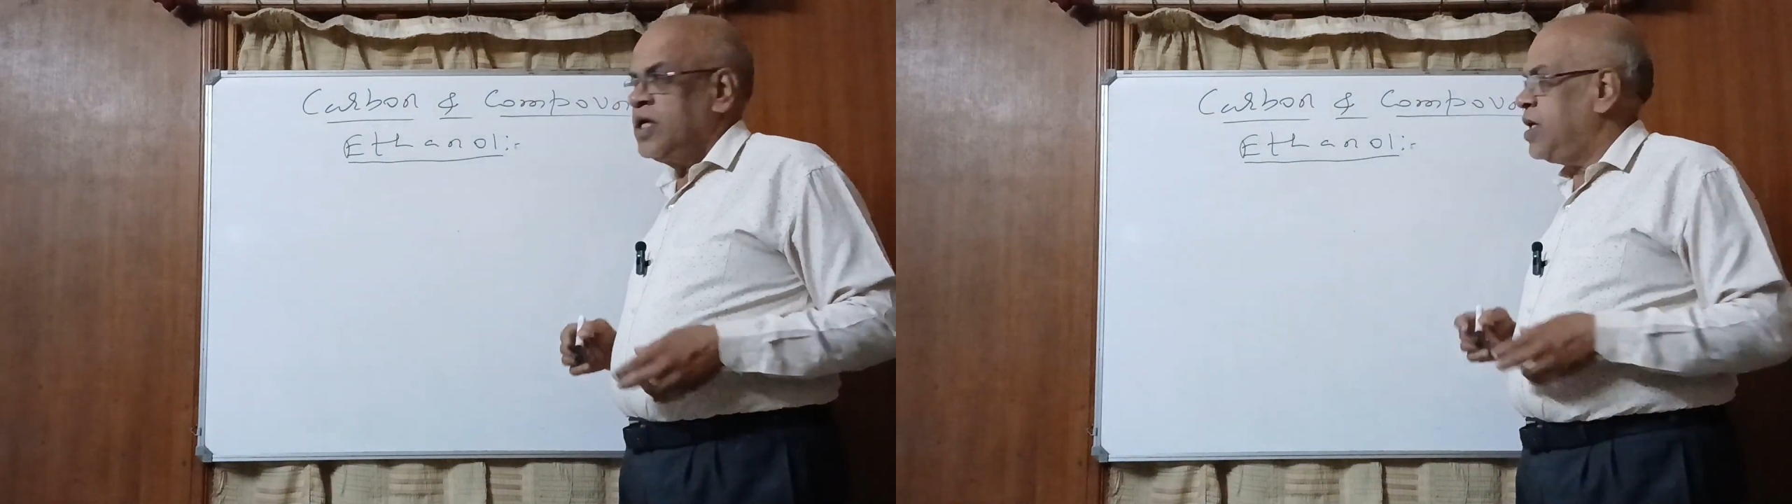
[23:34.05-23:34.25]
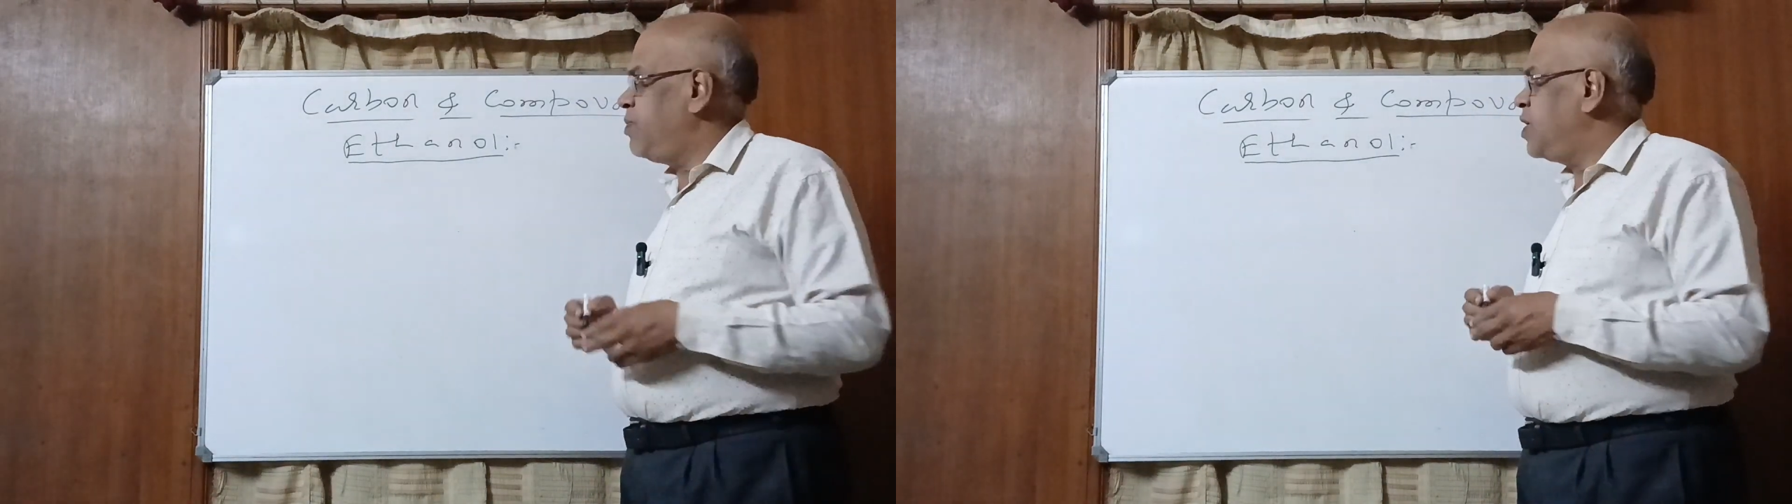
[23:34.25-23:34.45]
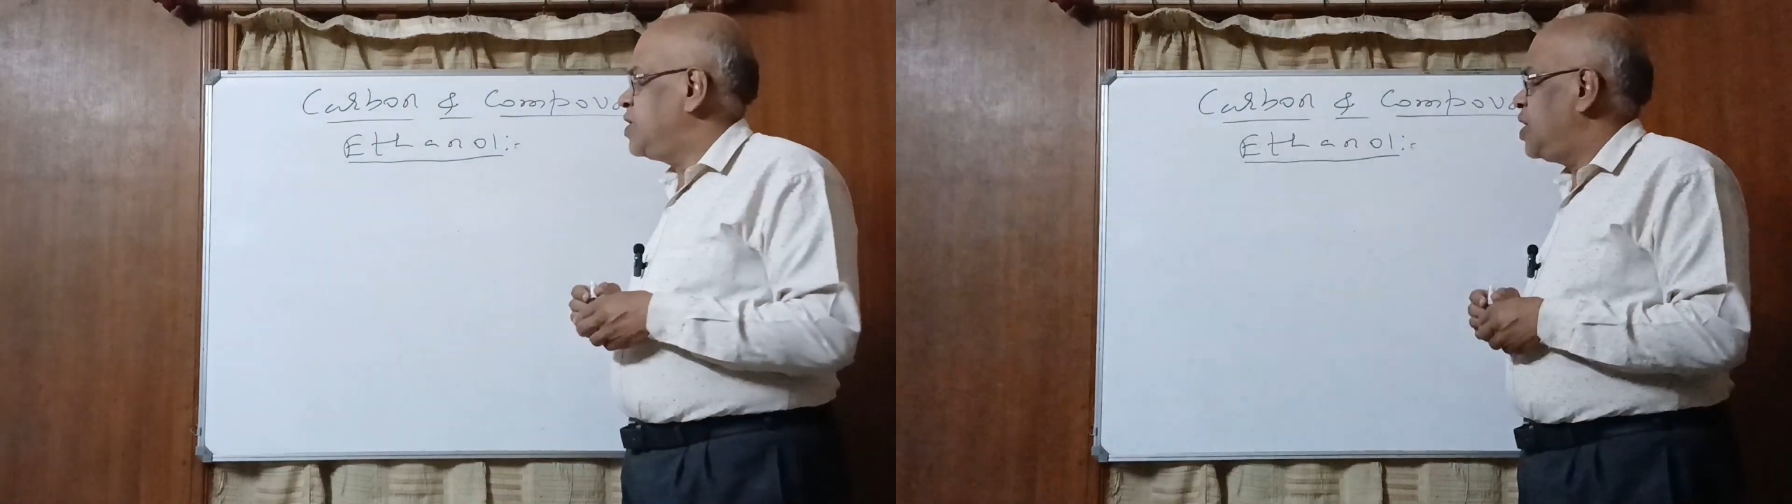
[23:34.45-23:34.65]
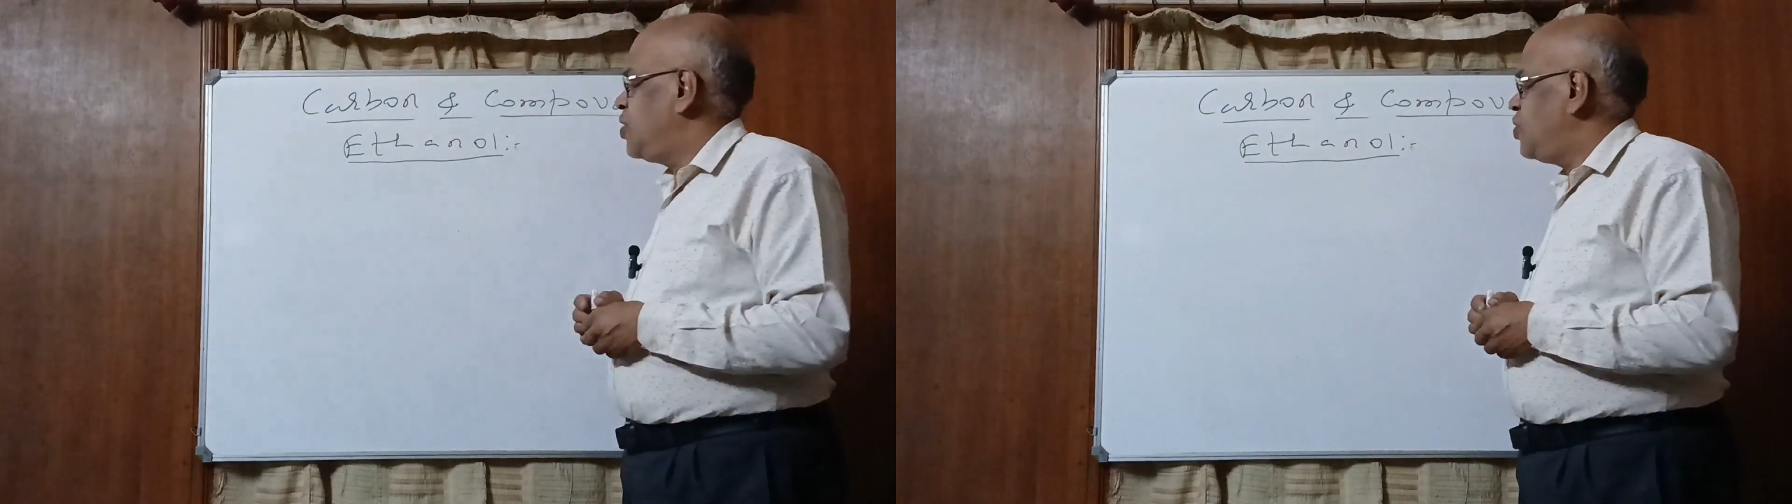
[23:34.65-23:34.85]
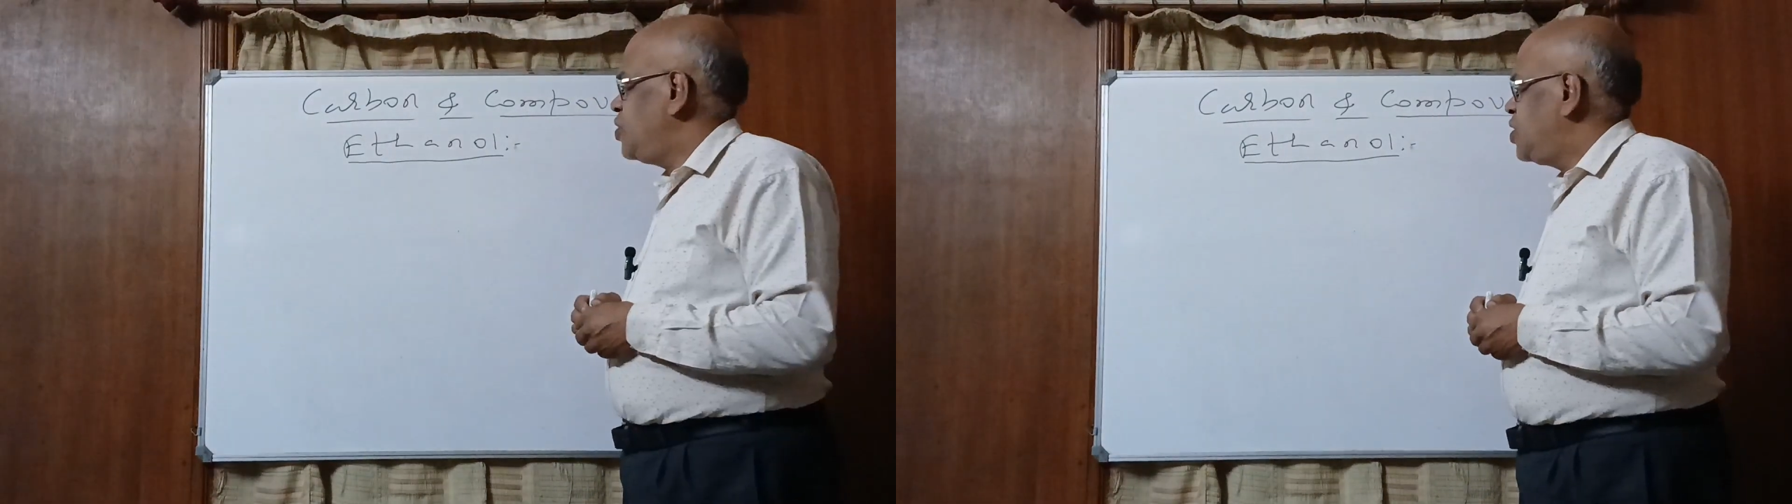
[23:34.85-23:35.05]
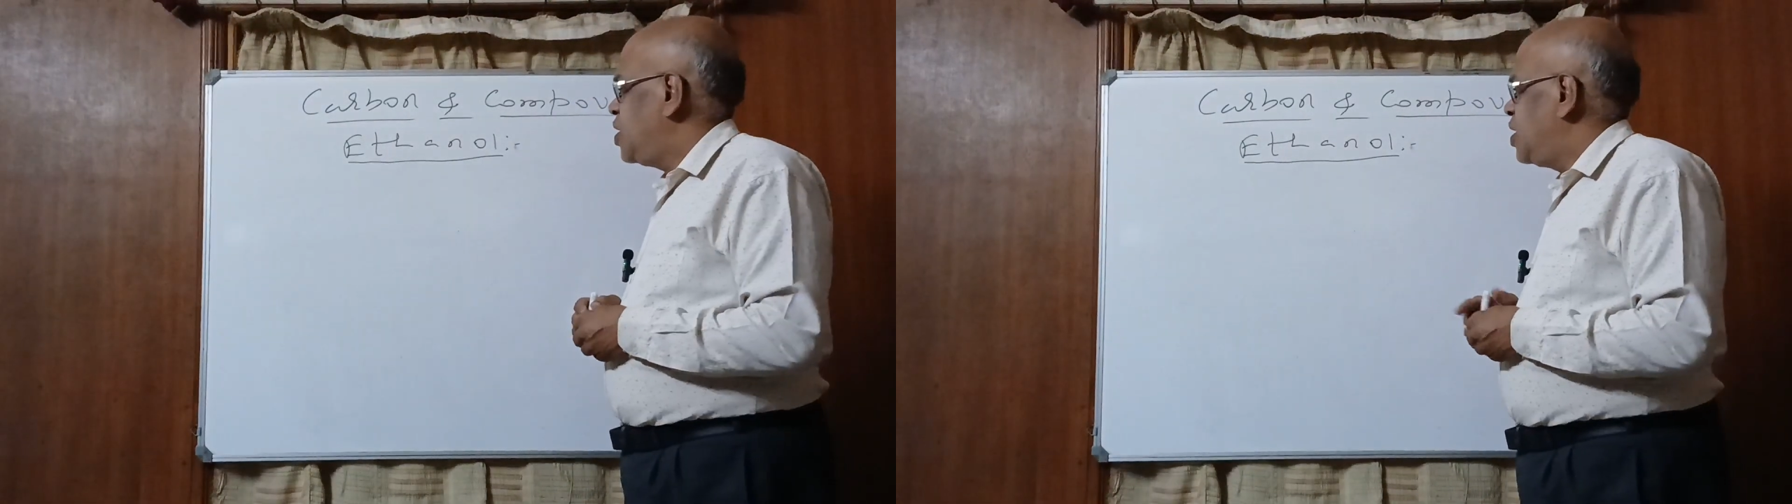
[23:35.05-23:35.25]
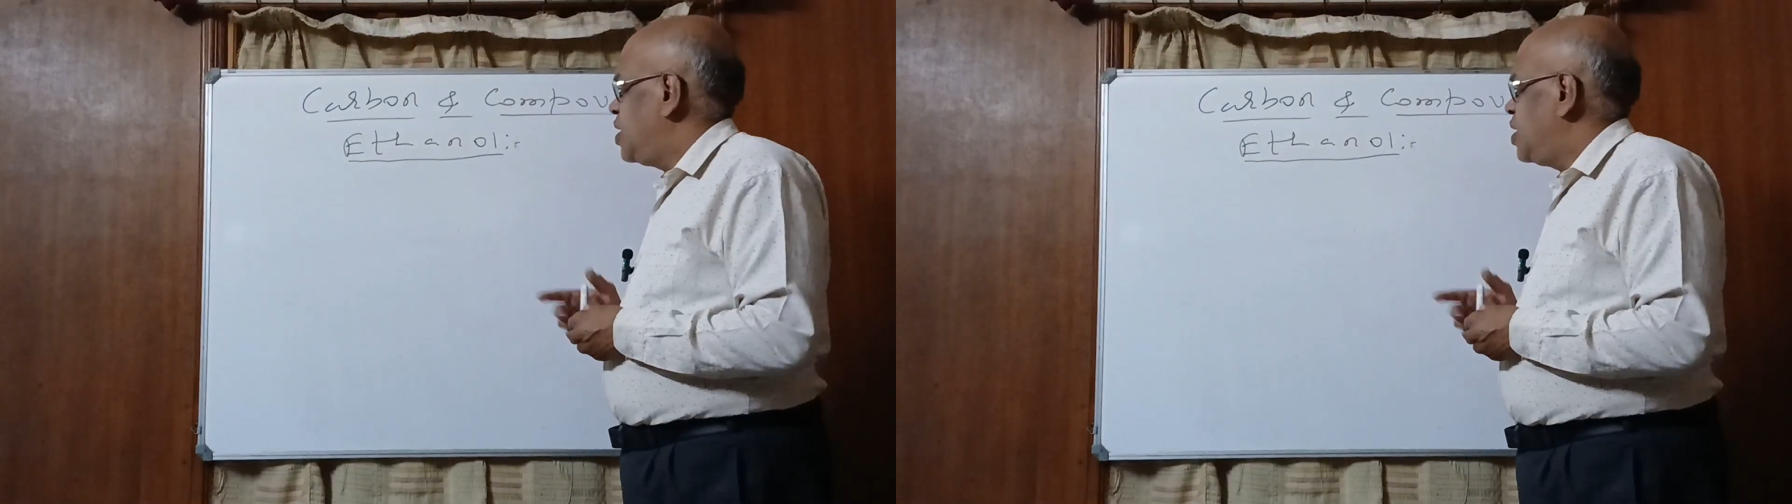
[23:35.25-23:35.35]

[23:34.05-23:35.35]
commercially used